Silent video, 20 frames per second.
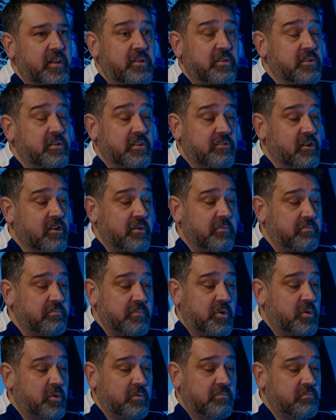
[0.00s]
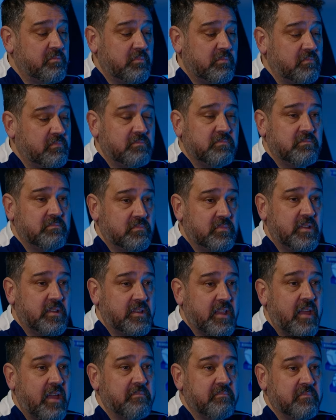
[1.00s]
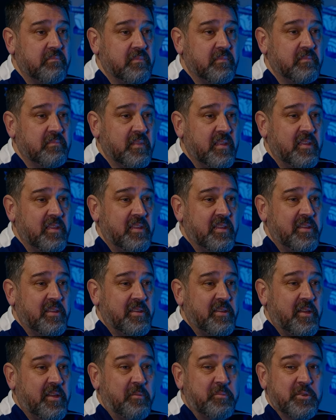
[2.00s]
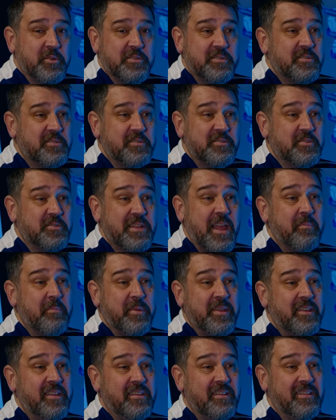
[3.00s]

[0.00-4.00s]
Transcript: Couldn't agree more than that. I'm just happy.